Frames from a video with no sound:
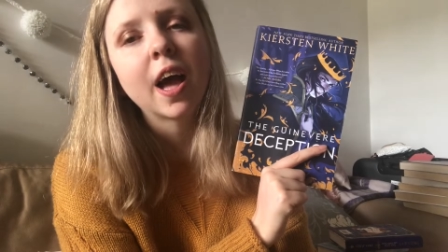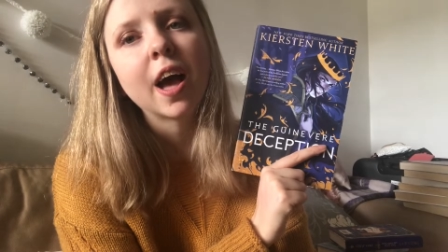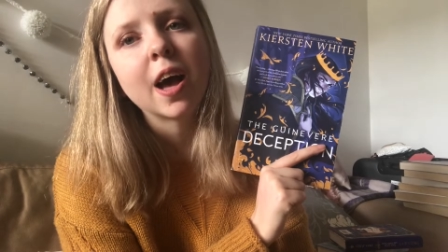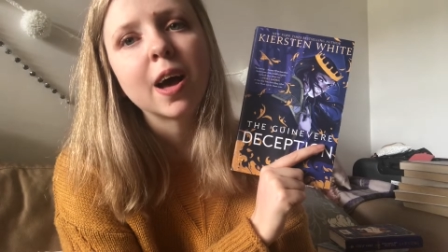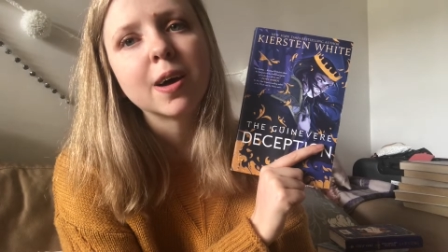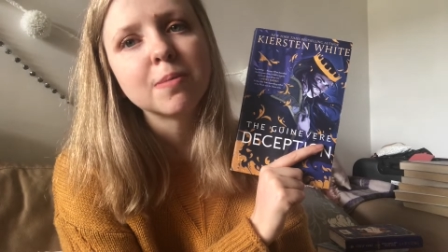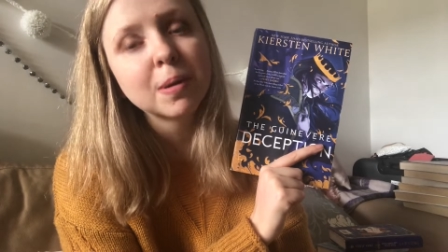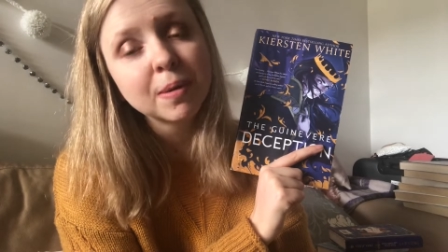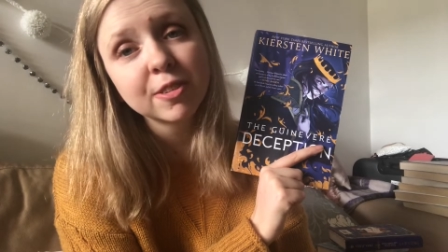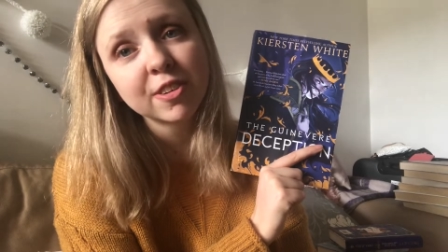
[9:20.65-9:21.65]
My
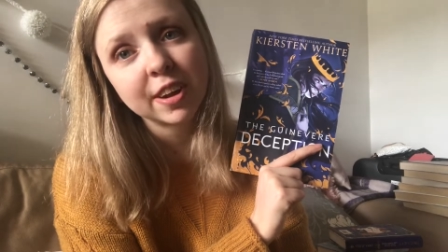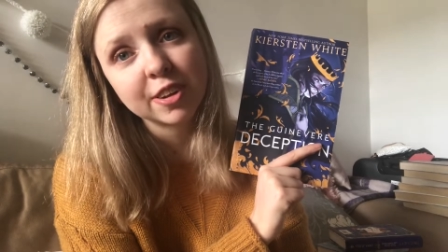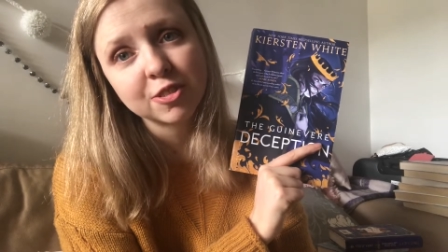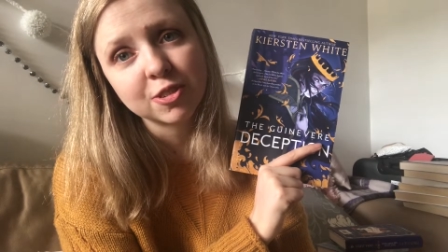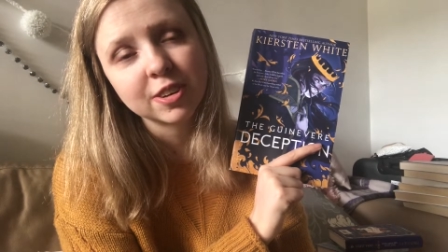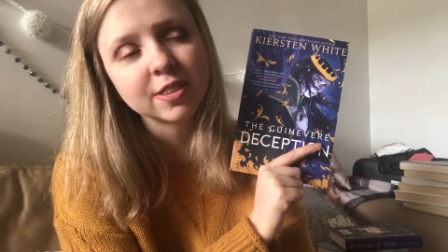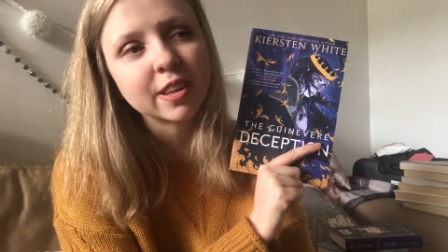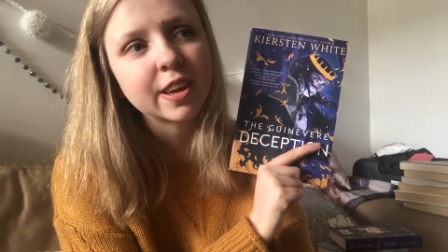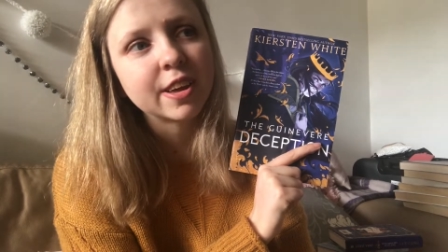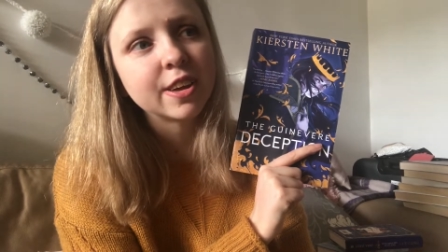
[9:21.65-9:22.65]
best friend Angel is
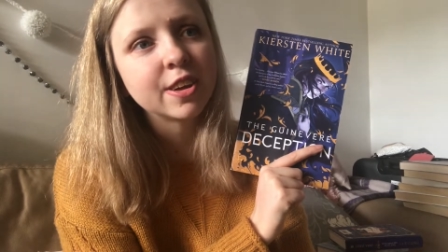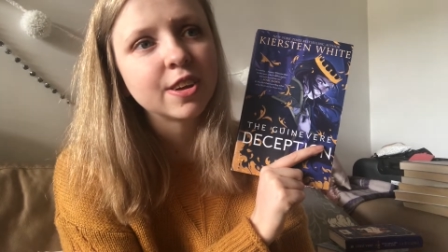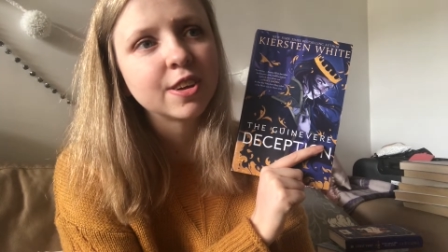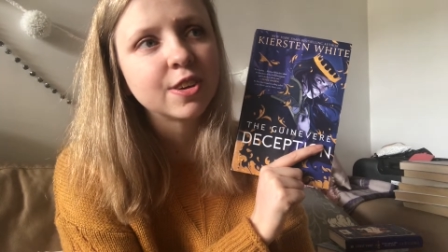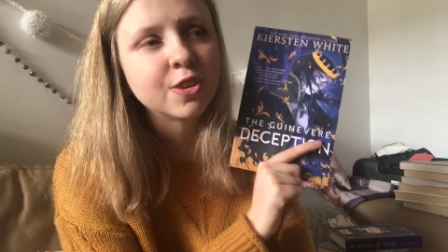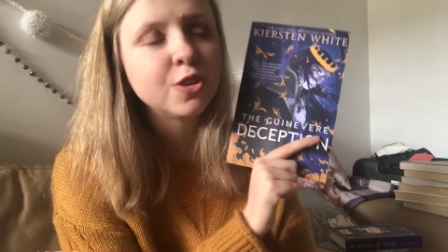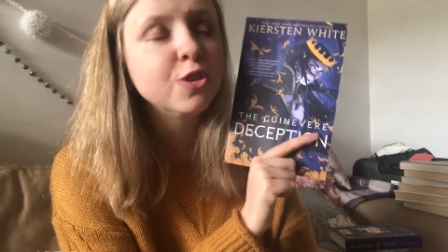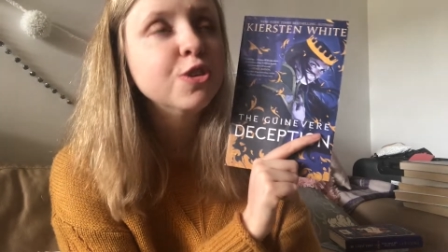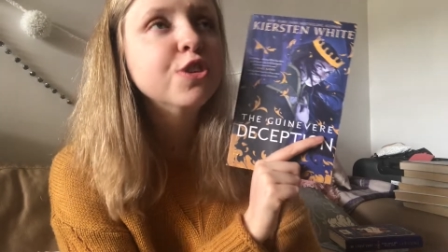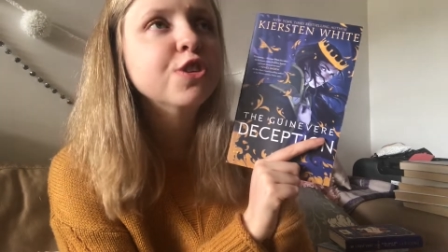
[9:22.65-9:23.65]
a
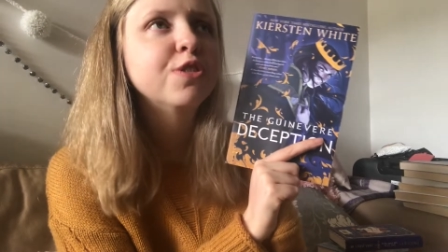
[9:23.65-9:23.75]
huge